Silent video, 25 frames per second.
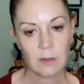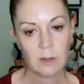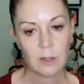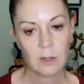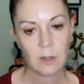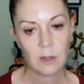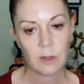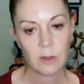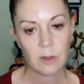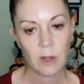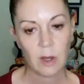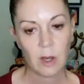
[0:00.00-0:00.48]
in
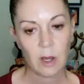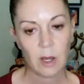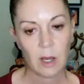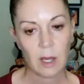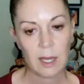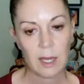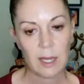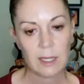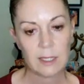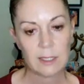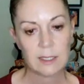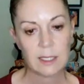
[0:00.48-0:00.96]
the
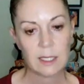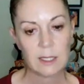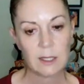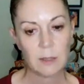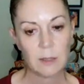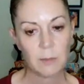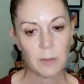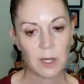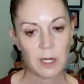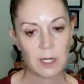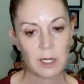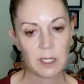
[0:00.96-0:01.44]
thighs
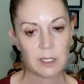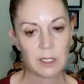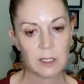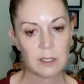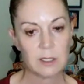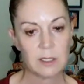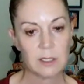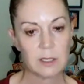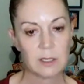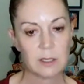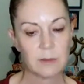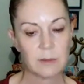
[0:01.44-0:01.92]
and the
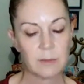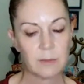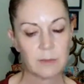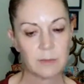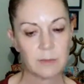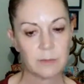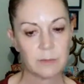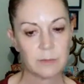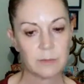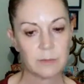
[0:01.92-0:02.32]
buttocks.